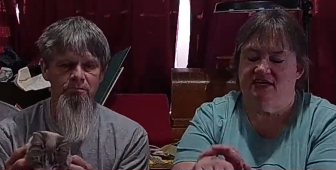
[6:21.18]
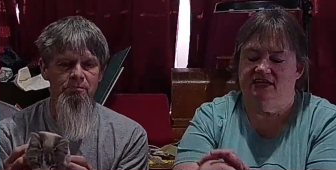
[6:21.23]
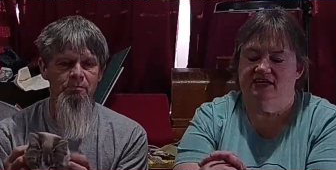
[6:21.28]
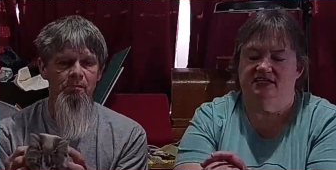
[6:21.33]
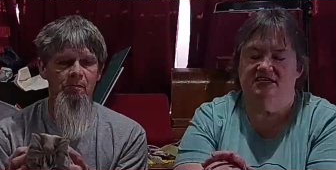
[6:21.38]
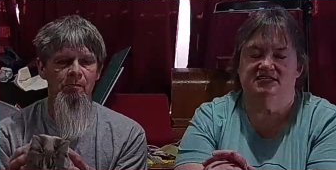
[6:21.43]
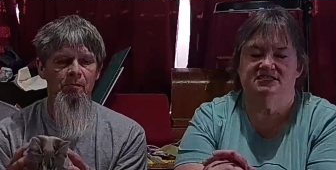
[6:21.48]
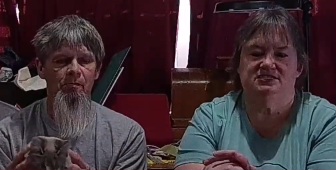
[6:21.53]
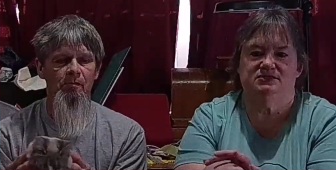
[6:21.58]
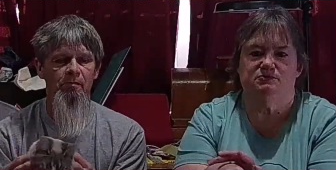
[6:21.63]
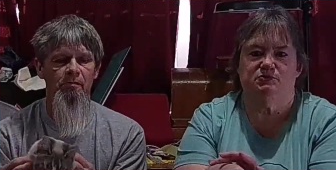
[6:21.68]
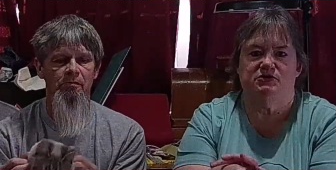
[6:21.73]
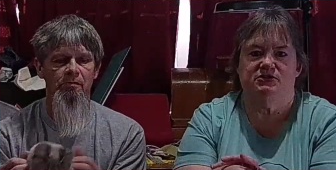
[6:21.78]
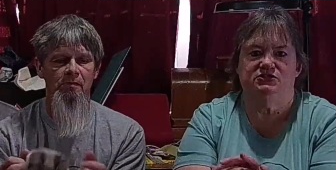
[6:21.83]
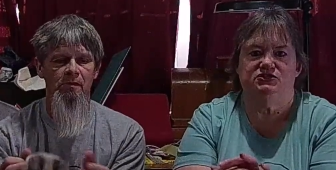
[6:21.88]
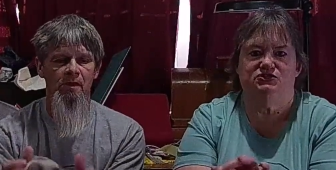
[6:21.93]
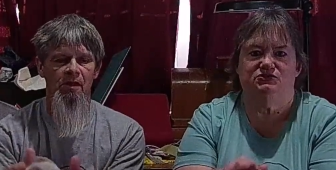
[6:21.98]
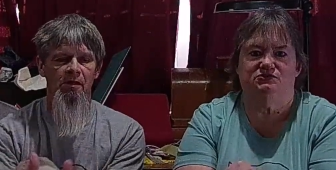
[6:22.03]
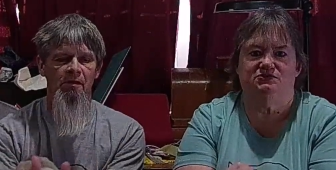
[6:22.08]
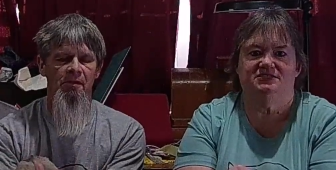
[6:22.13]
Speaker 1: an
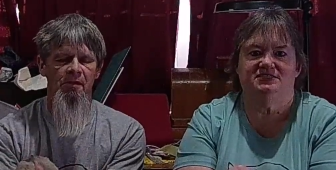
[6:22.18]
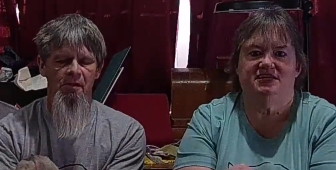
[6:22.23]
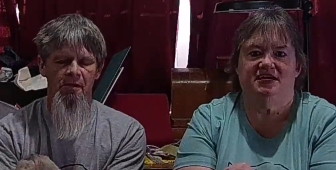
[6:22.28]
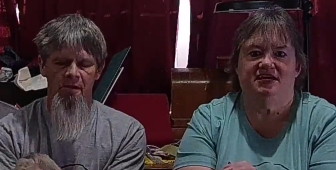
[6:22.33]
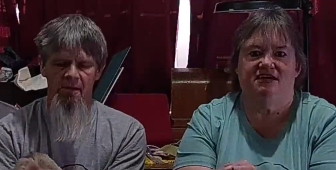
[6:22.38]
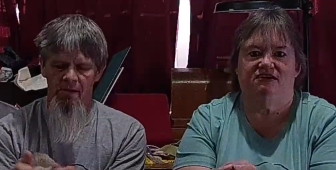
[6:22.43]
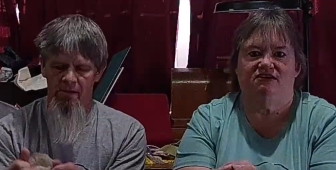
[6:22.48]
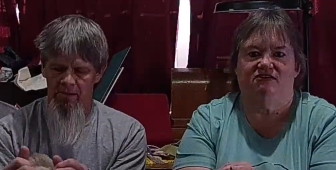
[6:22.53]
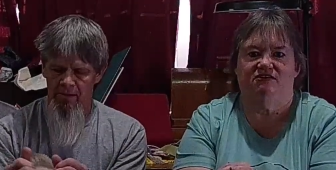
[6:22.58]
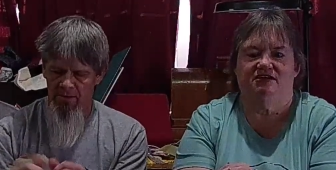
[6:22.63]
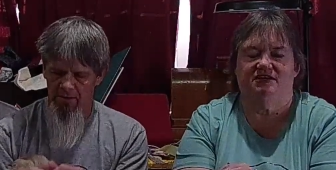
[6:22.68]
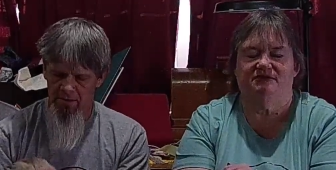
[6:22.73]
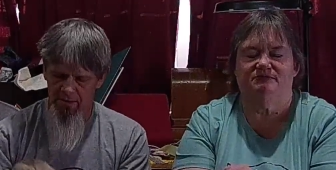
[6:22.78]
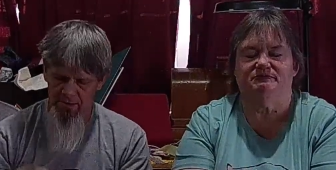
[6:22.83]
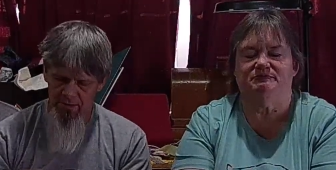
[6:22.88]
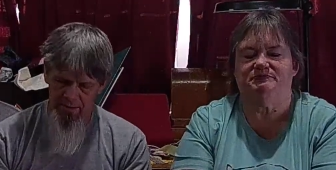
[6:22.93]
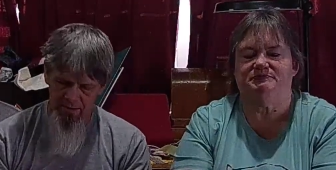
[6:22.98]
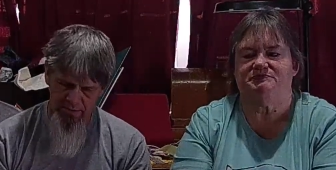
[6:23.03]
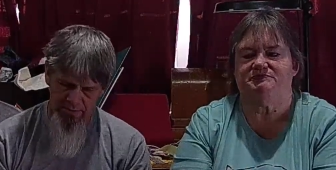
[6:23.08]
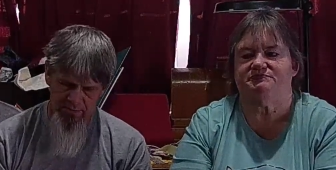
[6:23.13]
inspirational saying on it.
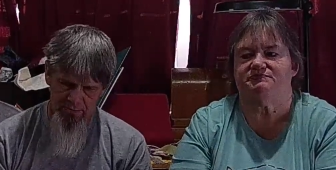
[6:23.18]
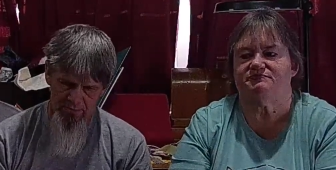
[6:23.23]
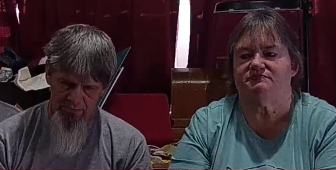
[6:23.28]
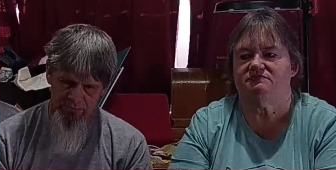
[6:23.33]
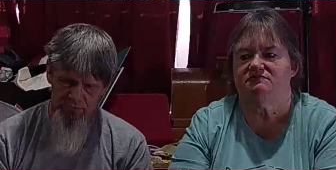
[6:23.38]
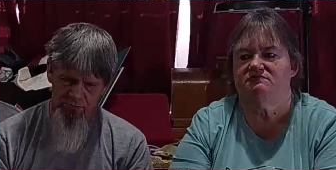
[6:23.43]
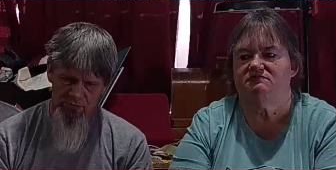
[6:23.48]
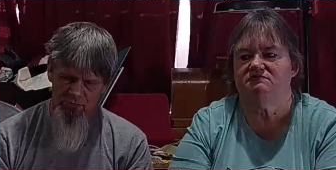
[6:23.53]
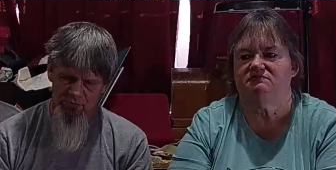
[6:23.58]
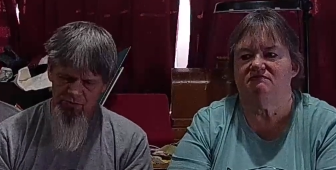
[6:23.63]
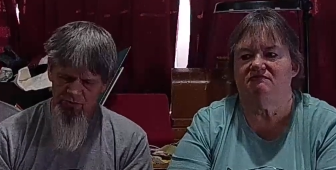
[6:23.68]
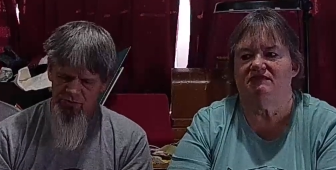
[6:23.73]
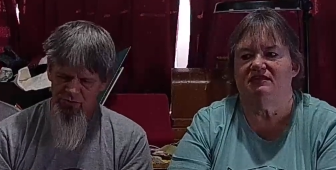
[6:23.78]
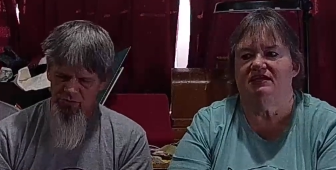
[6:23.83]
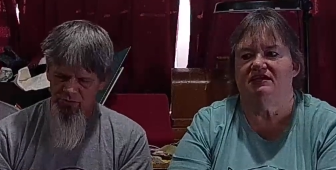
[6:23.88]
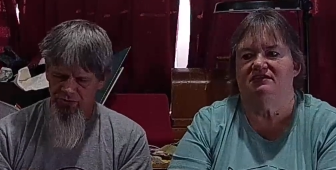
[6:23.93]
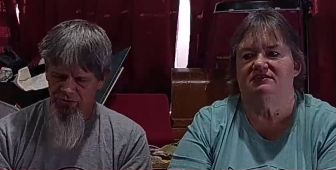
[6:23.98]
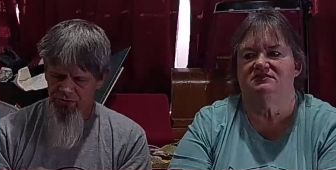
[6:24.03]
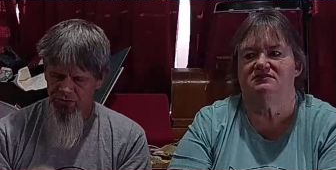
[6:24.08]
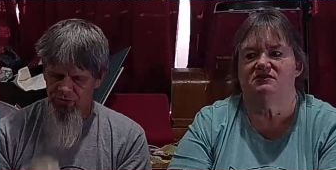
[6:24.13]

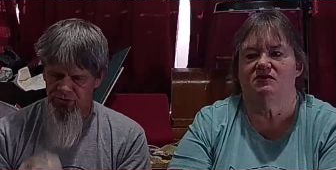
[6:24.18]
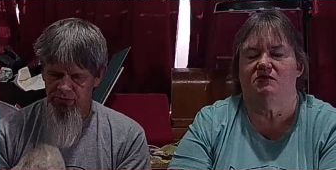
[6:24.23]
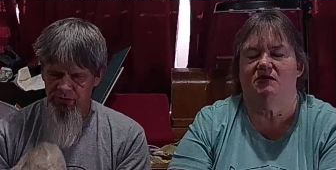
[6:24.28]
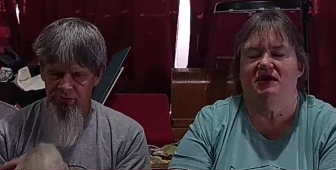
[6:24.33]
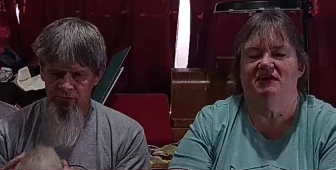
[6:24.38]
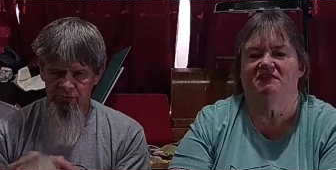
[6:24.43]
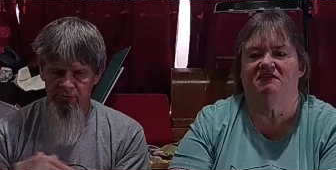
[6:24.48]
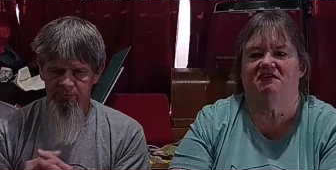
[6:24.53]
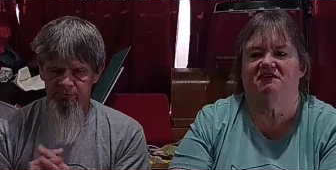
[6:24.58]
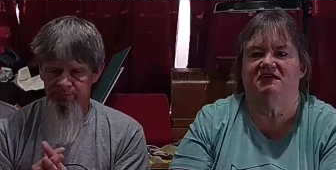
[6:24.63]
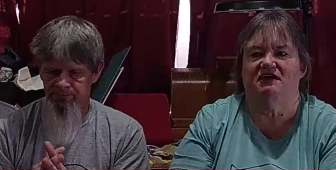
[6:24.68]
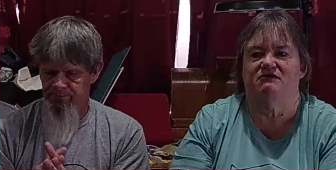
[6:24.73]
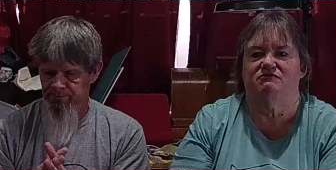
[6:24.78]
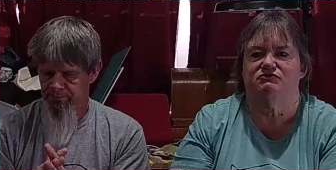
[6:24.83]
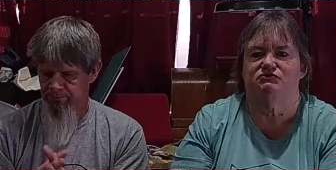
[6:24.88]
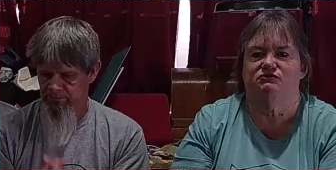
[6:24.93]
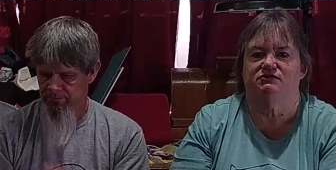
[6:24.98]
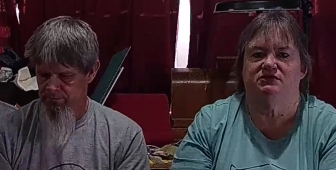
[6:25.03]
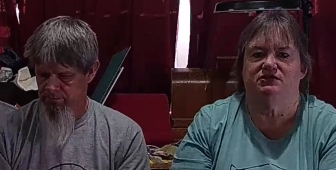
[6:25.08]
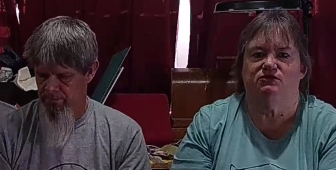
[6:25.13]
So I thought that was
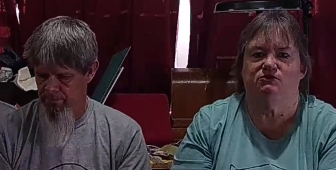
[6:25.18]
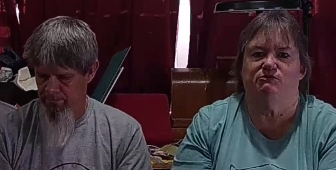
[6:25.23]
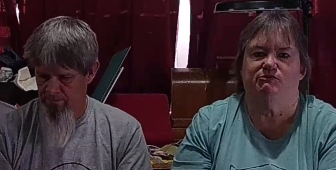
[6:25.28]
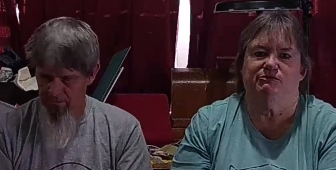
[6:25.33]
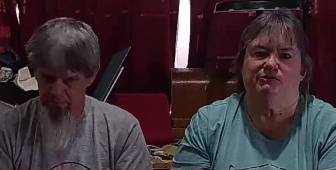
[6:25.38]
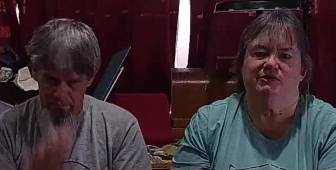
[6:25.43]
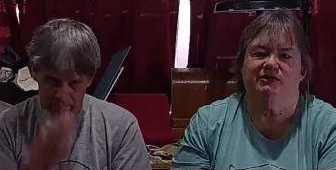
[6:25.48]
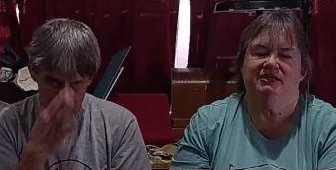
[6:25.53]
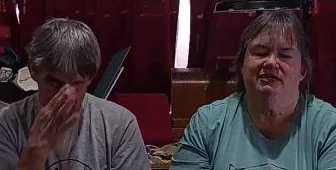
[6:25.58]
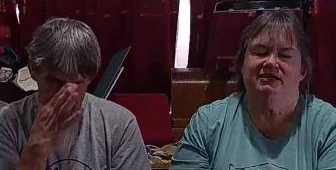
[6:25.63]
really cool.